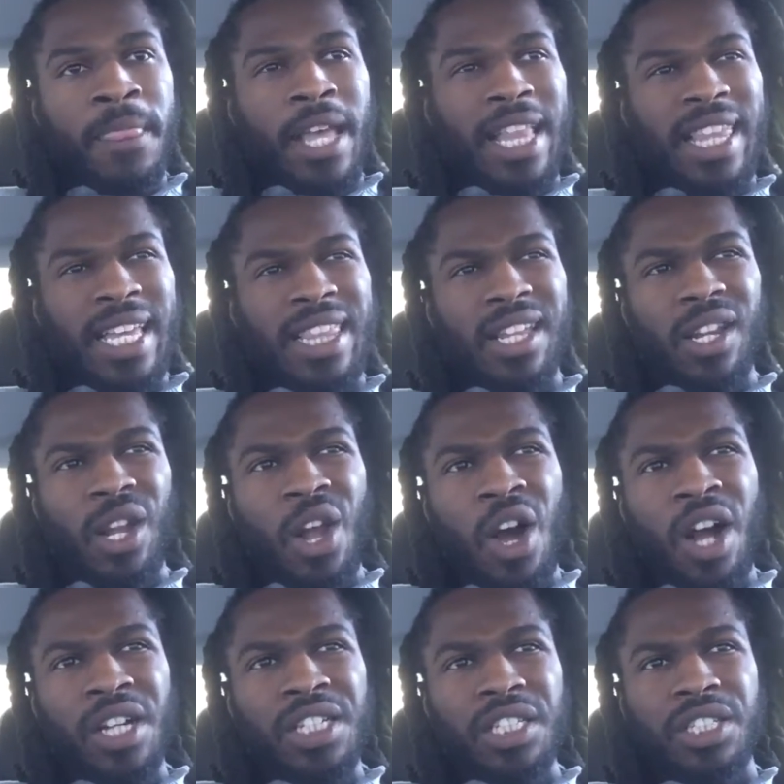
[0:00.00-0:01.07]
I think the
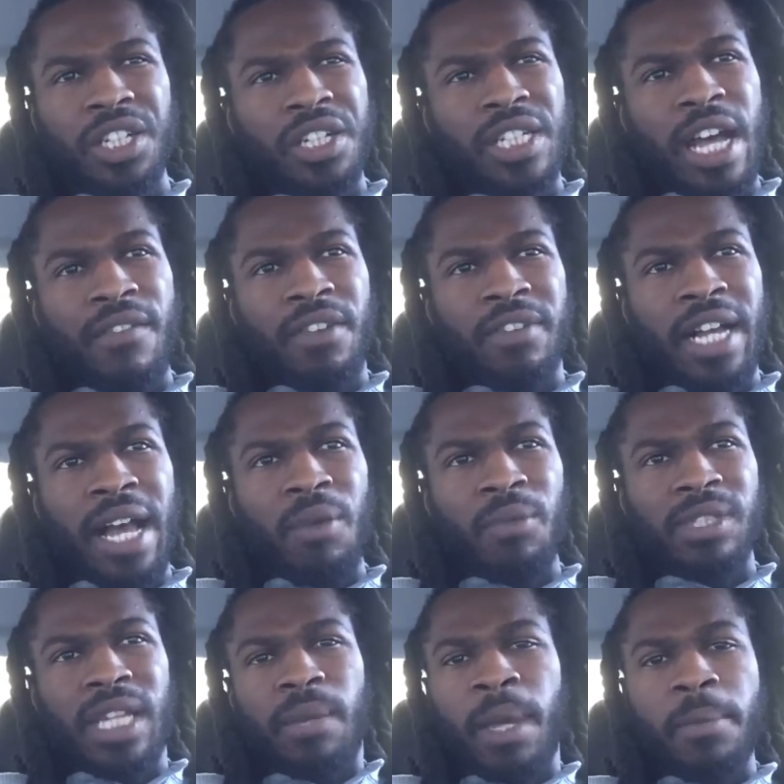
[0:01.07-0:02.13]
largest surge I've ever gotten
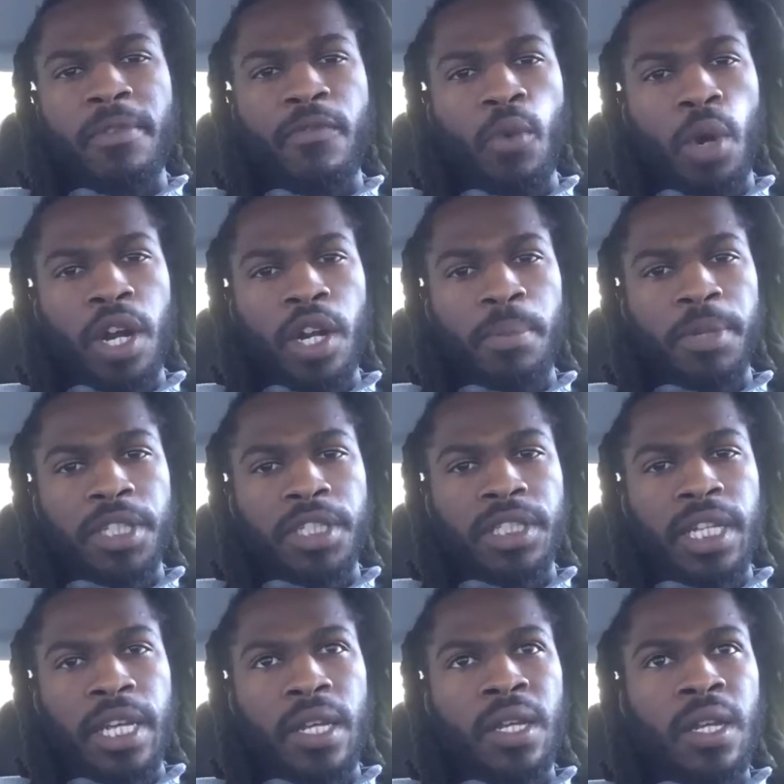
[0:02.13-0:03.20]
was like maybe
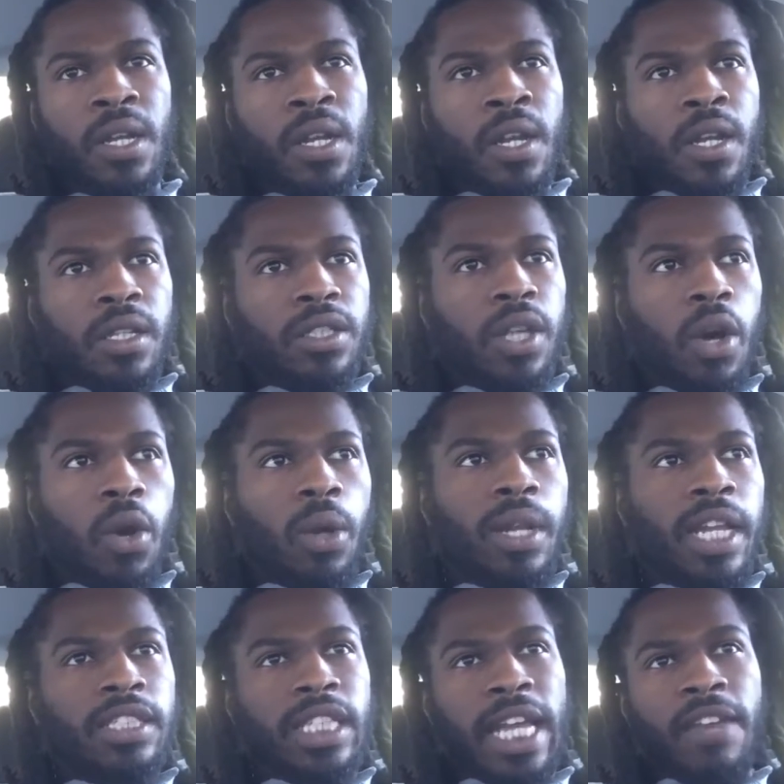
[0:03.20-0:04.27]
400%. So
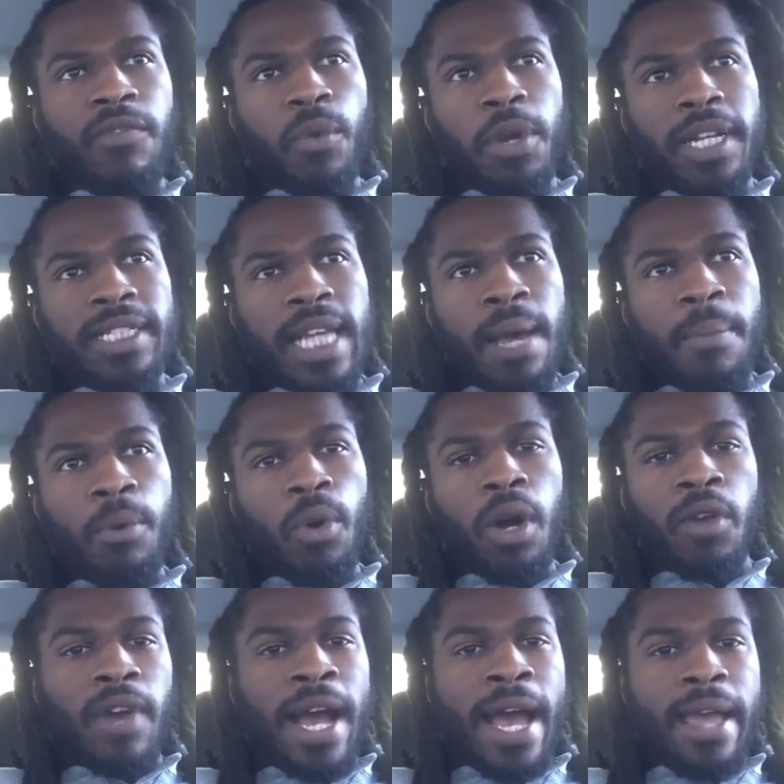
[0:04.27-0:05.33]
let's say, for example,
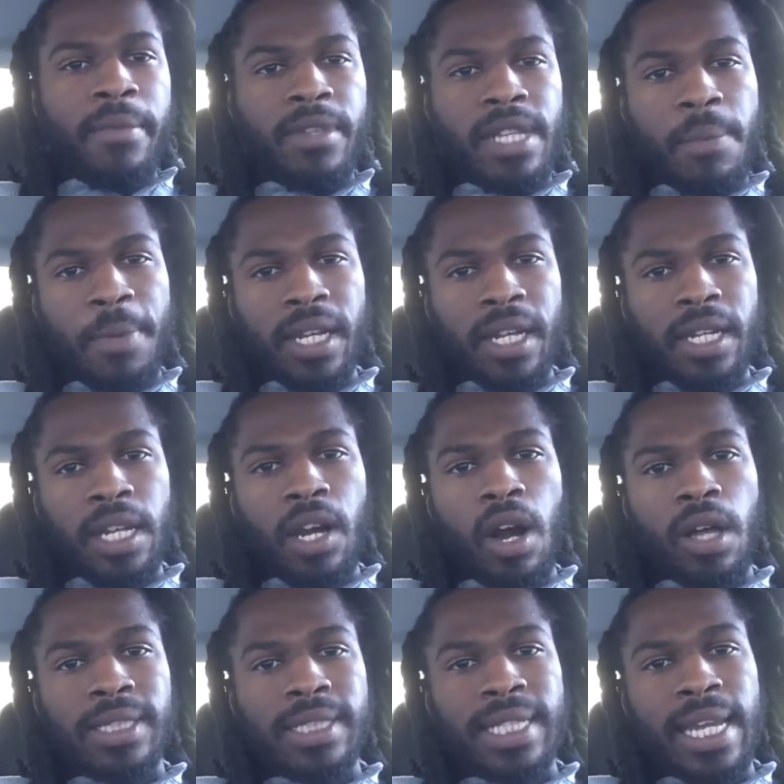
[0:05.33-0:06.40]
a ride typically
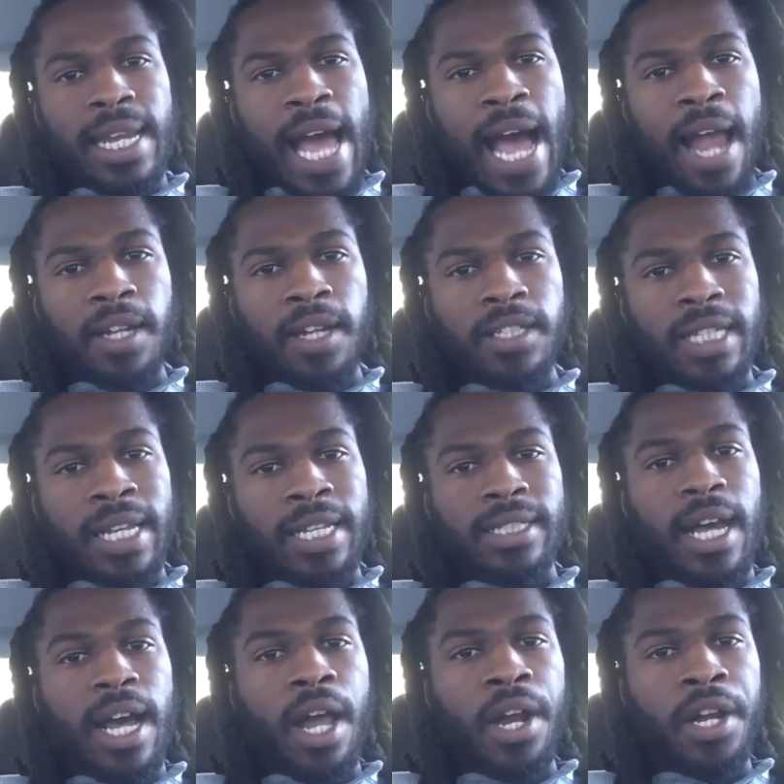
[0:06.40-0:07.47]
costs $10 and it's
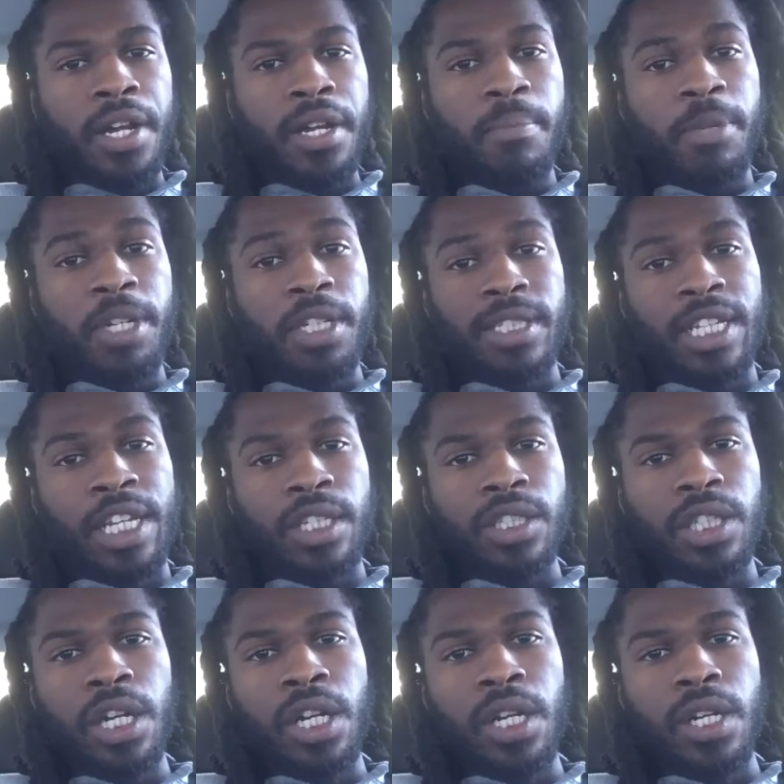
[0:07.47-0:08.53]
a 100%
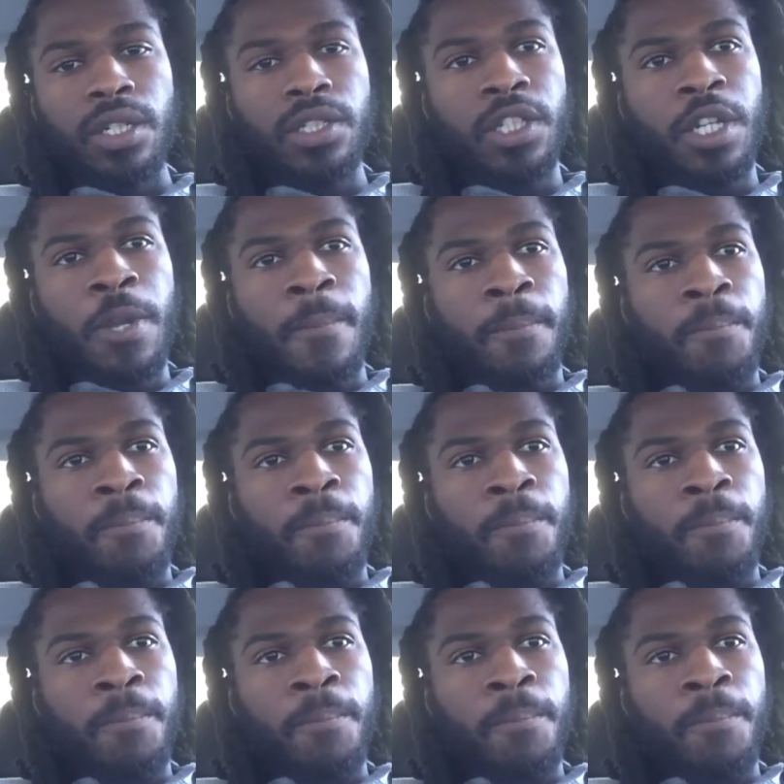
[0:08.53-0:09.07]
surge.